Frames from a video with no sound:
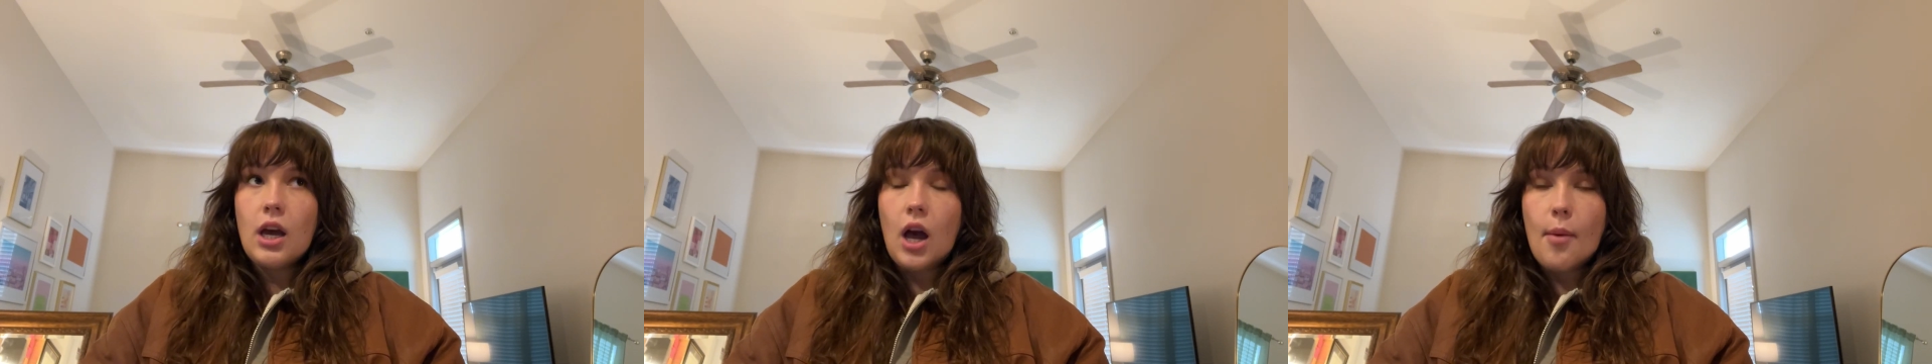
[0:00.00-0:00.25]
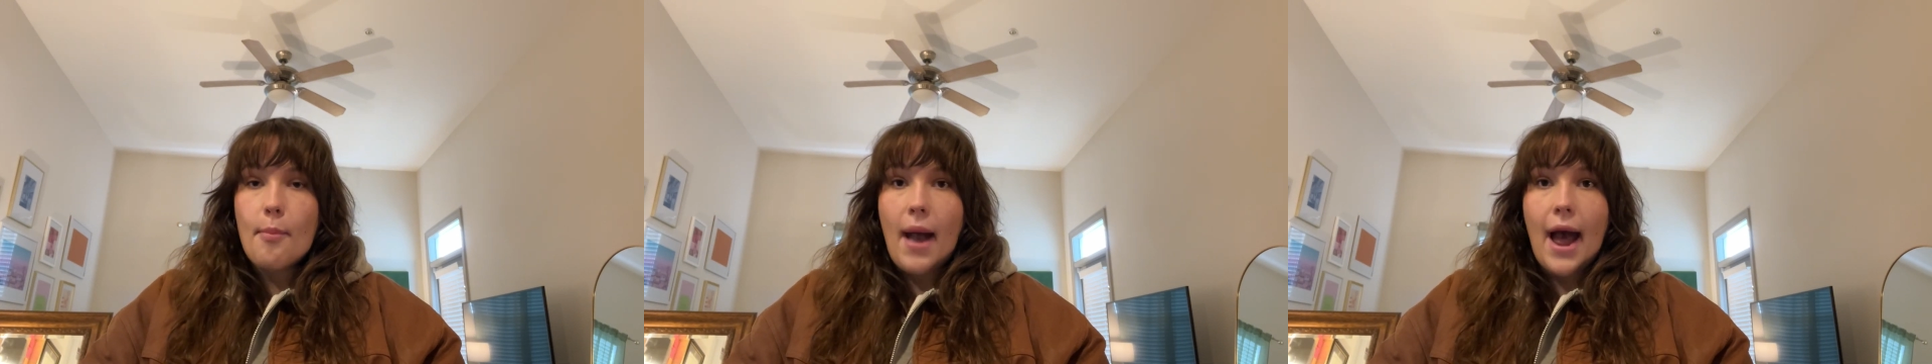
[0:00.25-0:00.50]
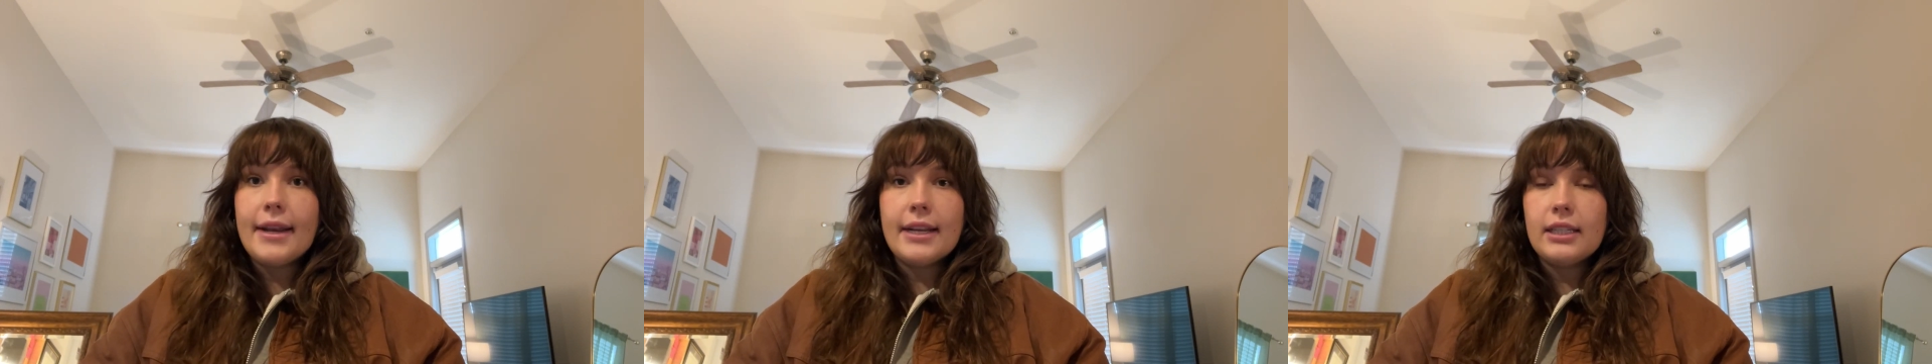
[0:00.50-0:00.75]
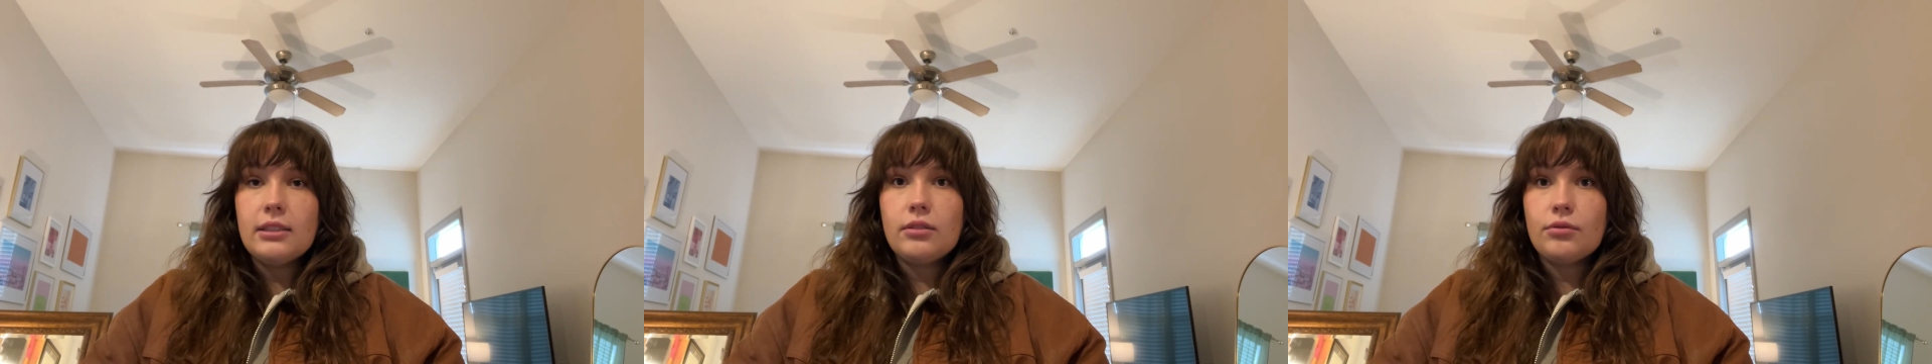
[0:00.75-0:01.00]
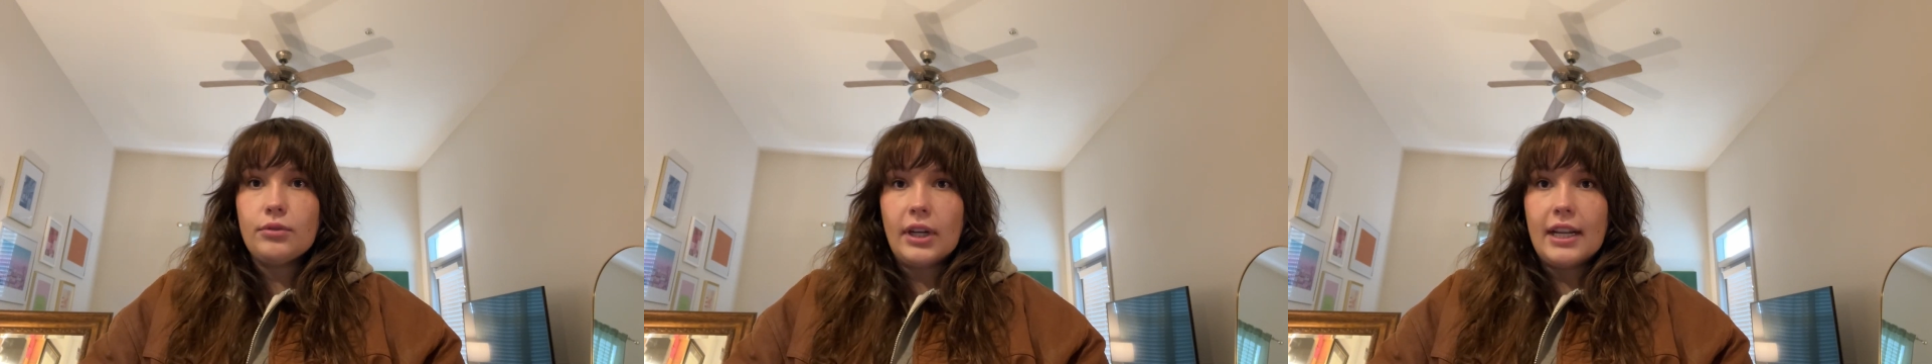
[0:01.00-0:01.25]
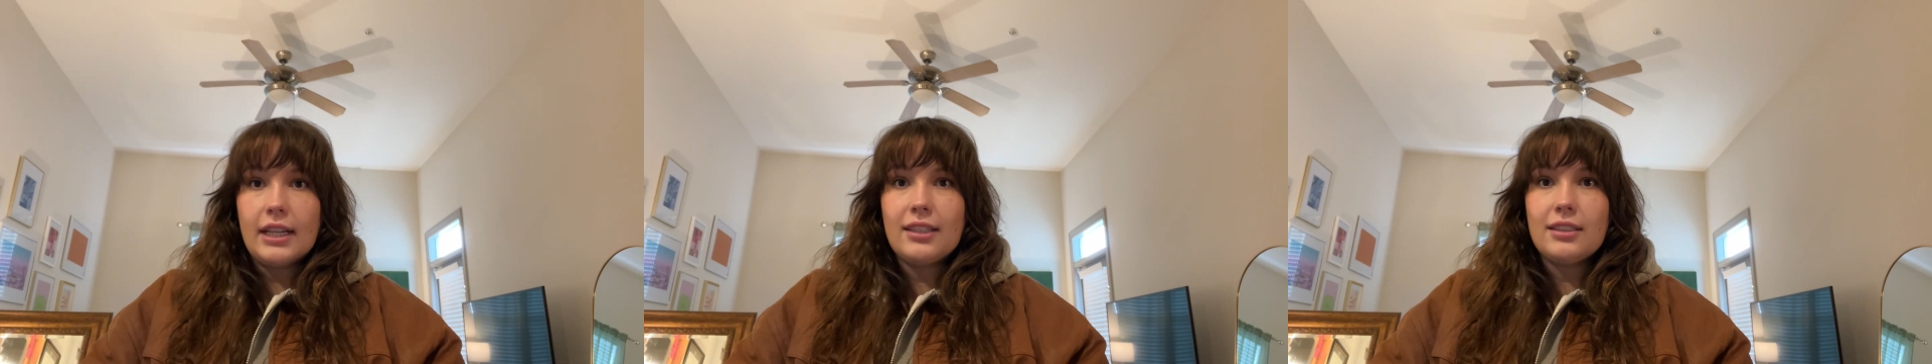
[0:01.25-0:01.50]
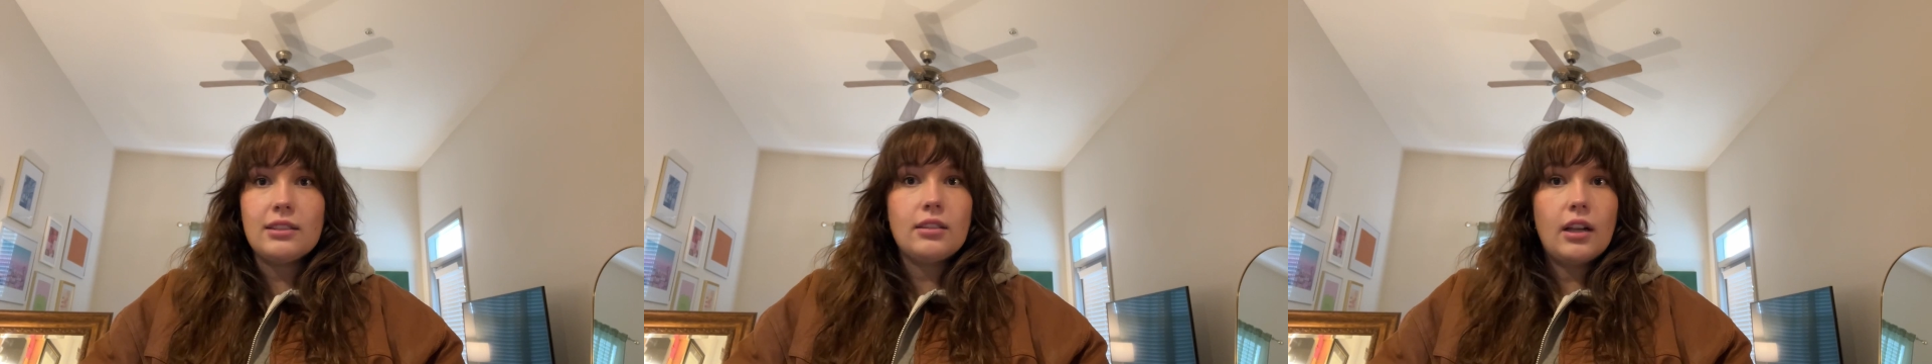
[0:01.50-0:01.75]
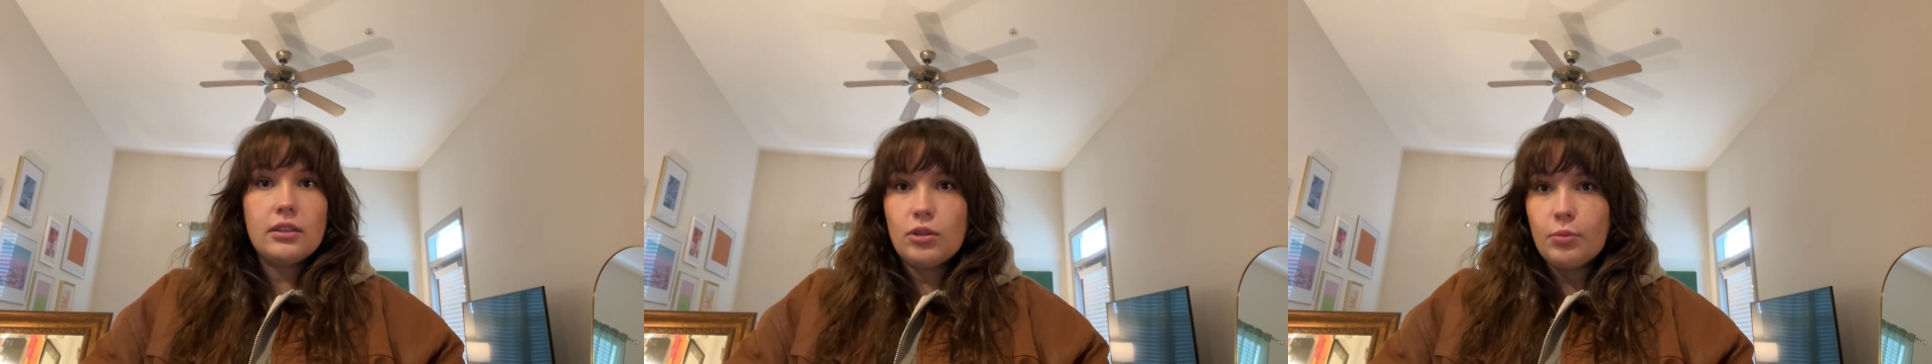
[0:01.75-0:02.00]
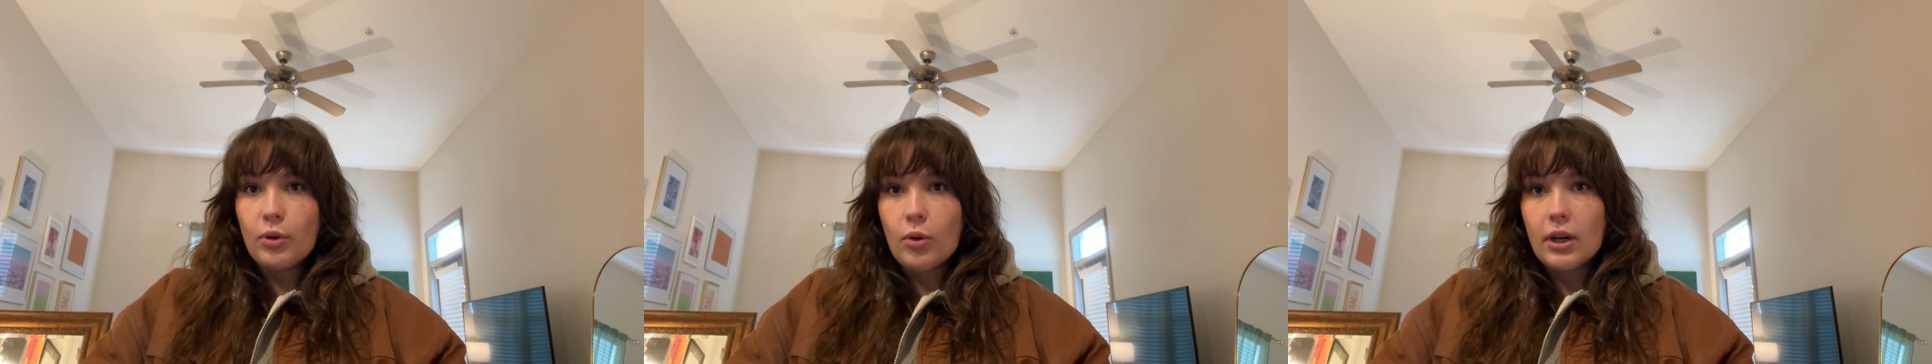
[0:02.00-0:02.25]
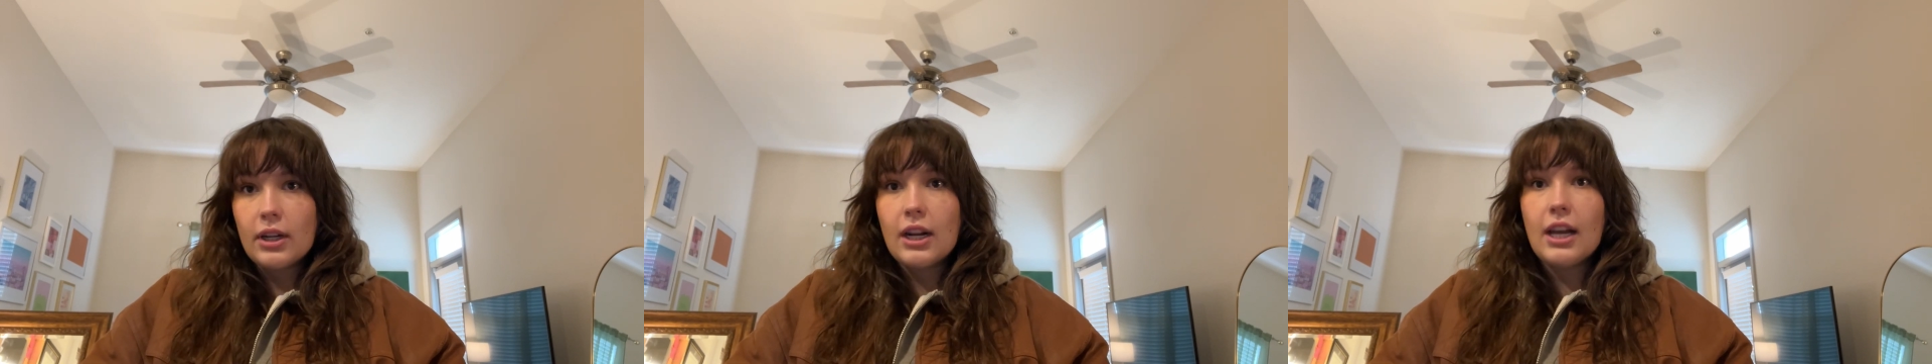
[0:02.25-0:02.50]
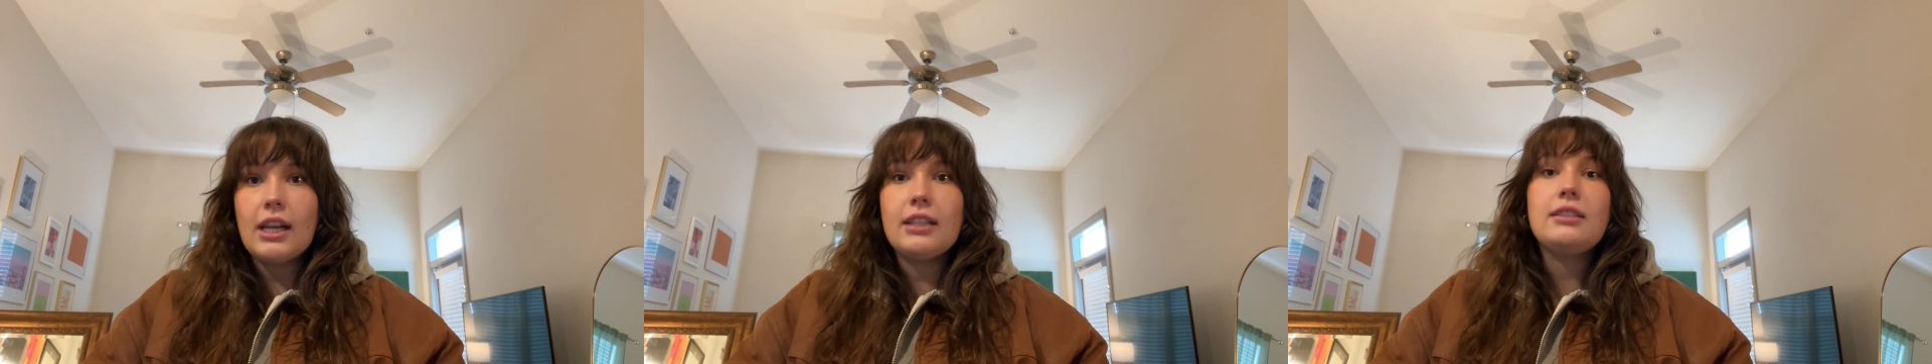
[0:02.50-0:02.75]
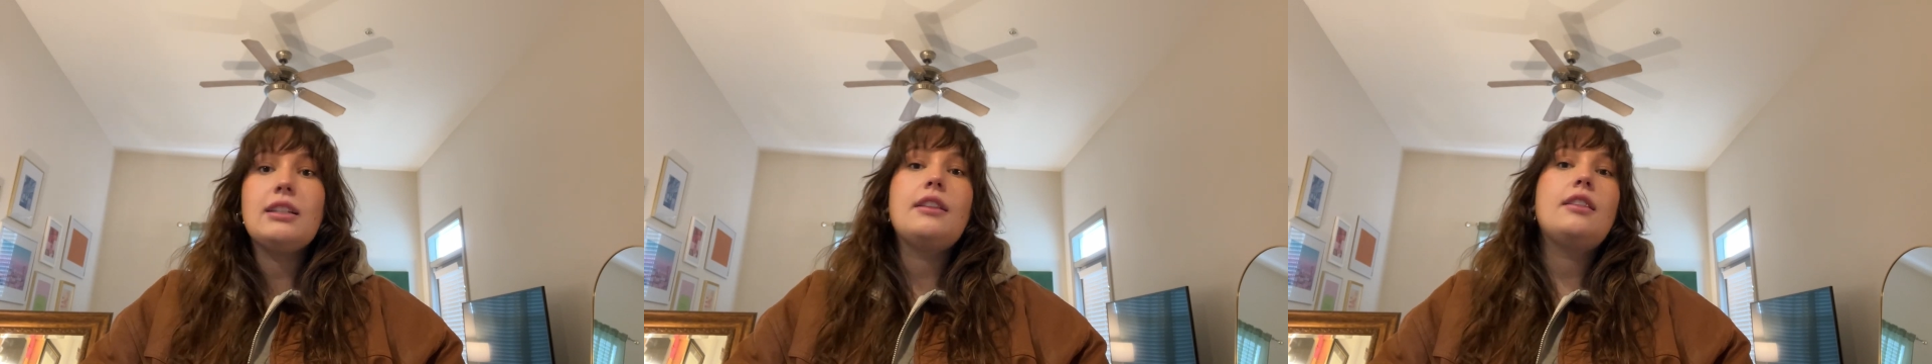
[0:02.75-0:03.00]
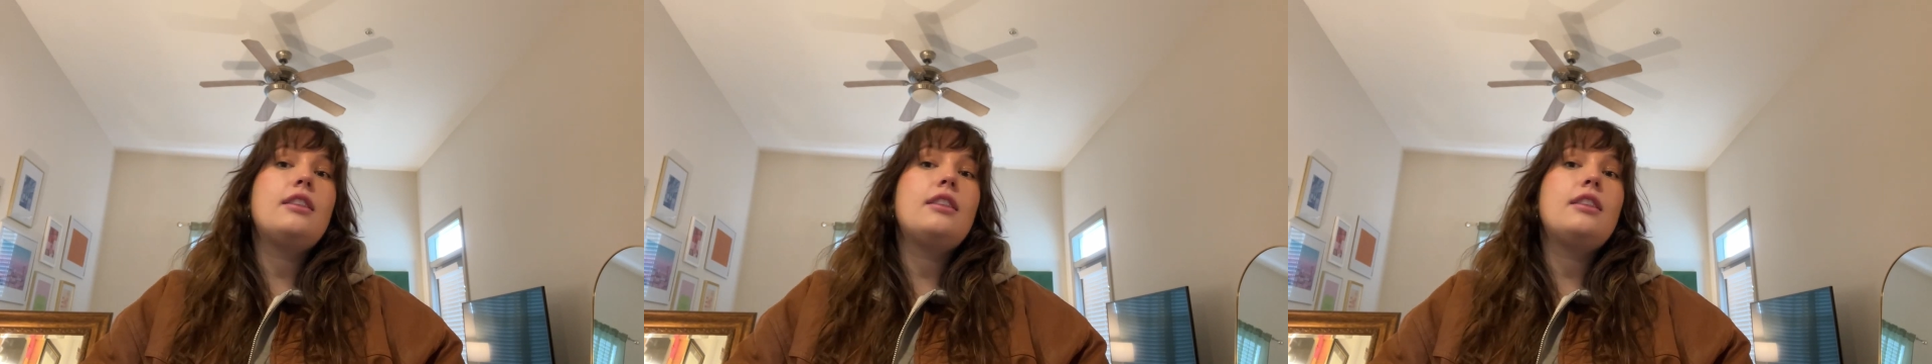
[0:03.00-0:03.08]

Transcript: madness, right? Because it's not super organized,